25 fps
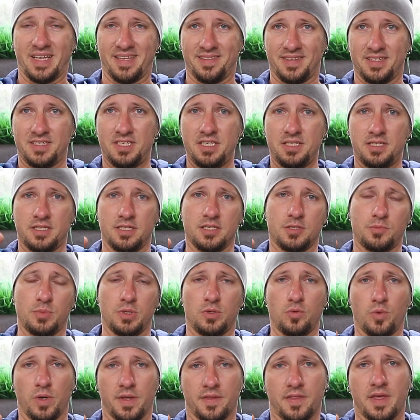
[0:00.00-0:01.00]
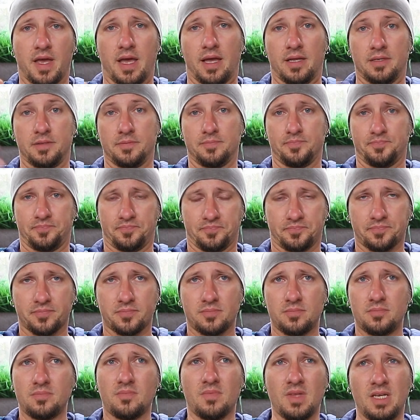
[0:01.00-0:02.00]
and the distance between that,
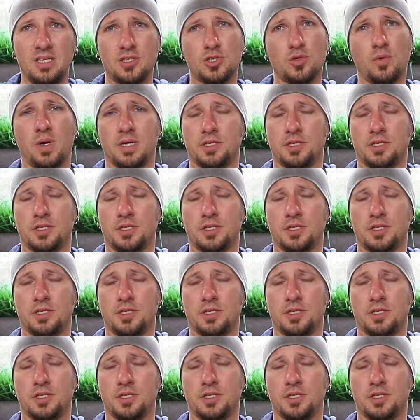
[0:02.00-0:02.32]
it's